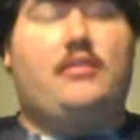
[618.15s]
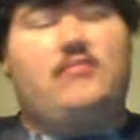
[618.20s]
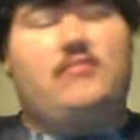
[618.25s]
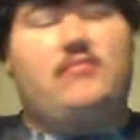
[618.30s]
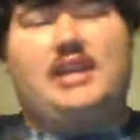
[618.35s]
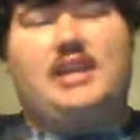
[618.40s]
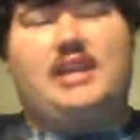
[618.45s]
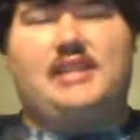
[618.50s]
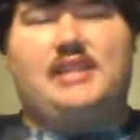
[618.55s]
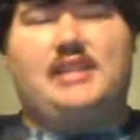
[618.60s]

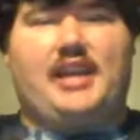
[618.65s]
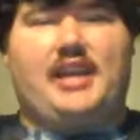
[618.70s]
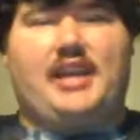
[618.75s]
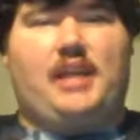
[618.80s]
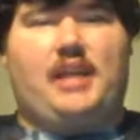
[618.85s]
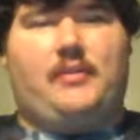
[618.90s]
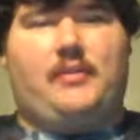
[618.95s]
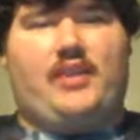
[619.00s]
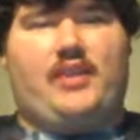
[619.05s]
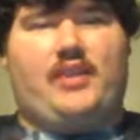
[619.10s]
I say get them
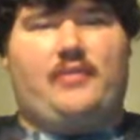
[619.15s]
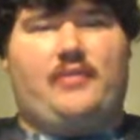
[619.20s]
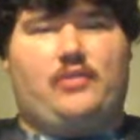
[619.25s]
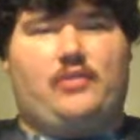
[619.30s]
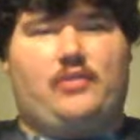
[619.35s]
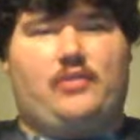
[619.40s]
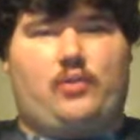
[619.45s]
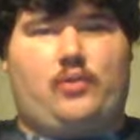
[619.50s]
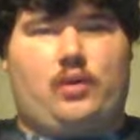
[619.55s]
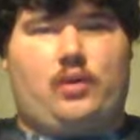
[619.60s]
if you get them for a
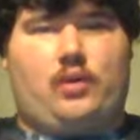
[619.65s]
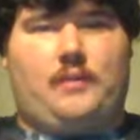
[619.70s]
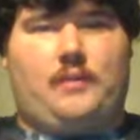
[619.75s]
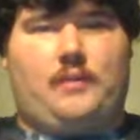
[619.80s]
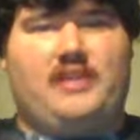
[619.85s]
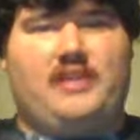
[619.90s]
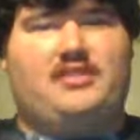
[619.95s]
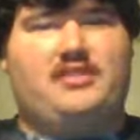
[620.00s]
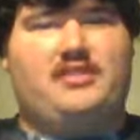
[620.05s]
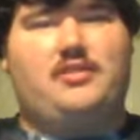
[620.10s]
quarter a
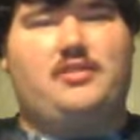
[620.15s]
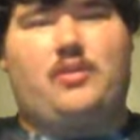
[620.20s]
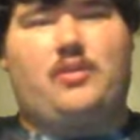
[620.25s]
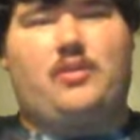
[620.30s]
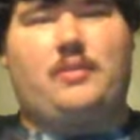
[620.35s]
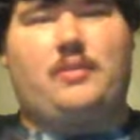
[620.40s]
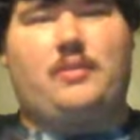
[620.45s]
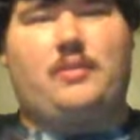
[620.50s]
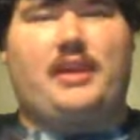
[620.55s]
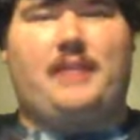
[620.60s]
piece, because you
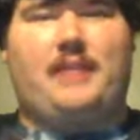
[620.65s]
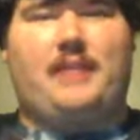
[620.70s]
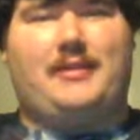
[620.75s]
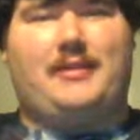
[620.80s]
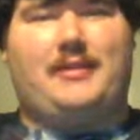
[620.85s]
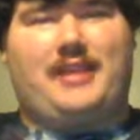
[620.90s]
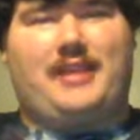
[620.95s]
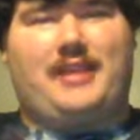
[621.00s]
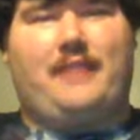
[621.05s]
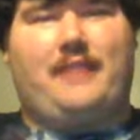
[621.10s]
normally get about
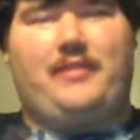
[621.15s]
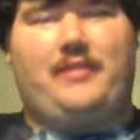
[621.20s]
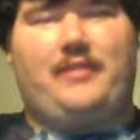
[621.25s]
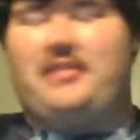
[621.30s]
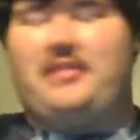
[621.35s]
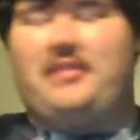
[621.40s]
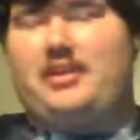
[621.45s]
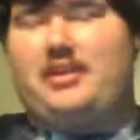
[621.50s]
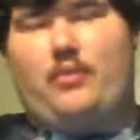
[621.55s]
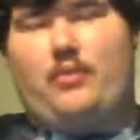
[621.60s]
10,
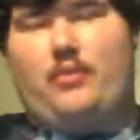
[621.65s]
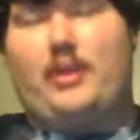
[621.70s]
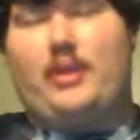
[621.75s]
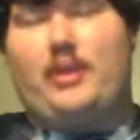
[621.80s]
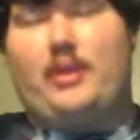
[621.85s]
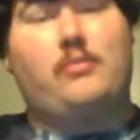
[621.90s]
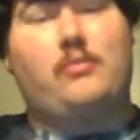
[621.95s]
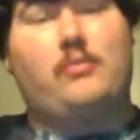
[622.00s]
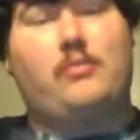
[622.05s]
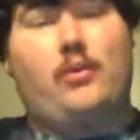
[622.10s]
15, 20
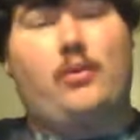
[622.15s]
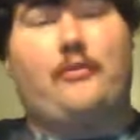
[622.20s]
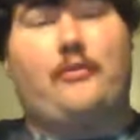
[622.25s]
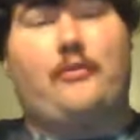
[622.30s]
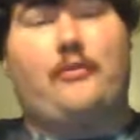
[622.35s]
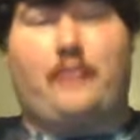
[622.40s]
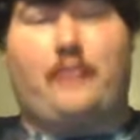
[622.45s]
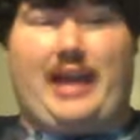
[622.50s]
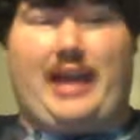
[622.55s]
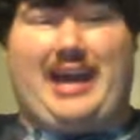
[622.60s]
or more
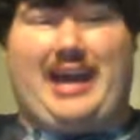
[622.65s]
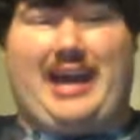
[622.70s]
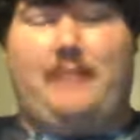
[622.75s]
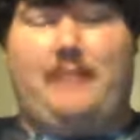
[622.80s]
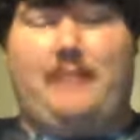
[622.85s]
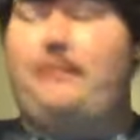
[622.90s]
for a hat.